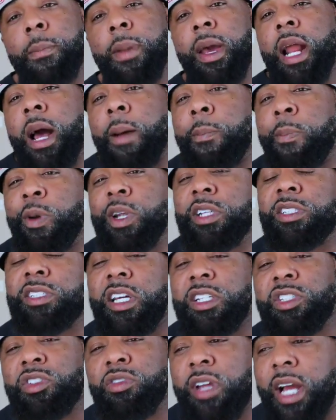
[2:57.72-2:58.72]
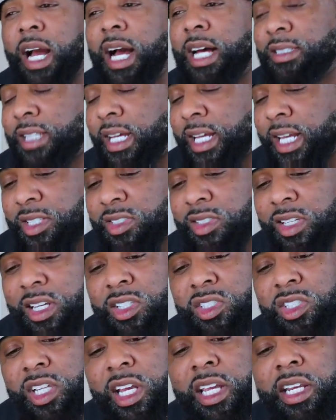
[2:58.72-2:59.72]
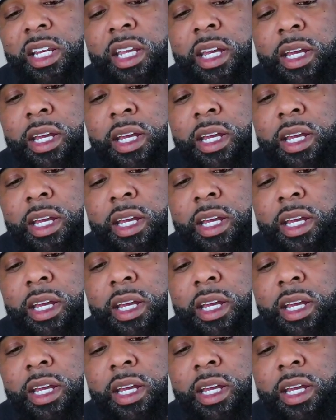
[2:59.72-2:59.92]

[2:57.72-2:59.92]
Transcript: man, I appreciate you guys, like I said, checking